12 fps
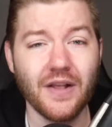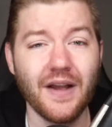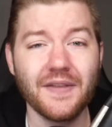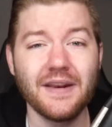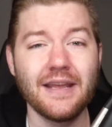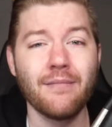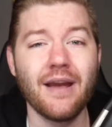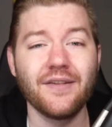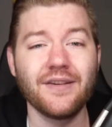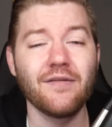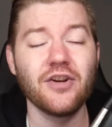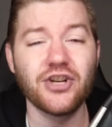I like that Ime
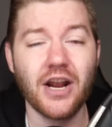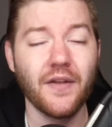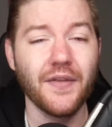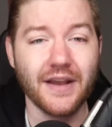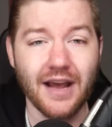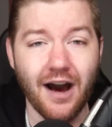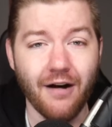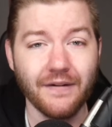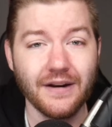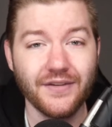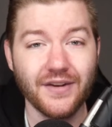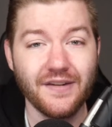is giving Jalen the
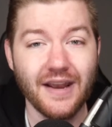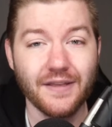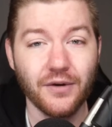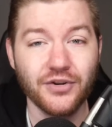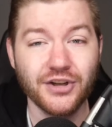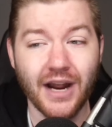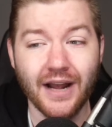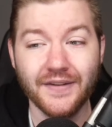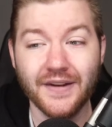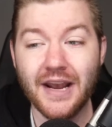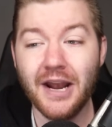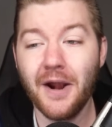confidence to take those shots,